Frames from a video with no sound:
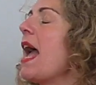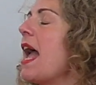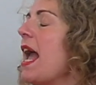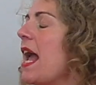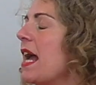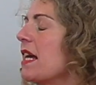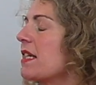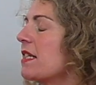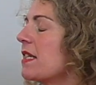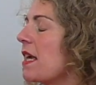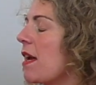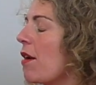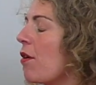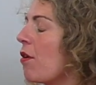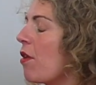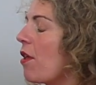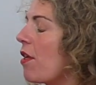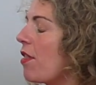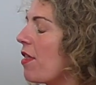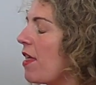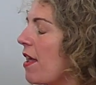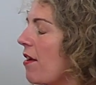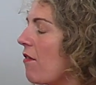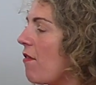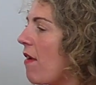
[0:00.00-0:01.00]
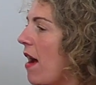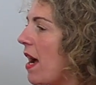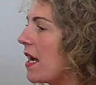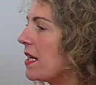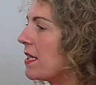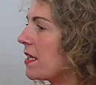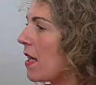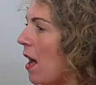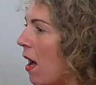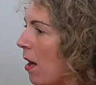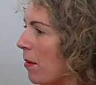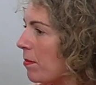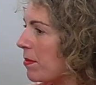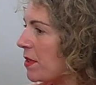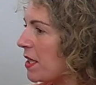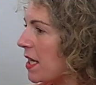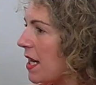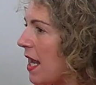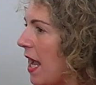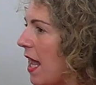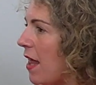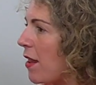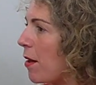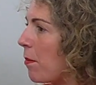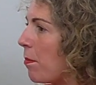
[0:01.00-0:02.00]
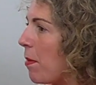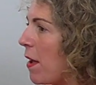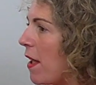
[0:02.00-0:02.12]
Exhale, they rise up together.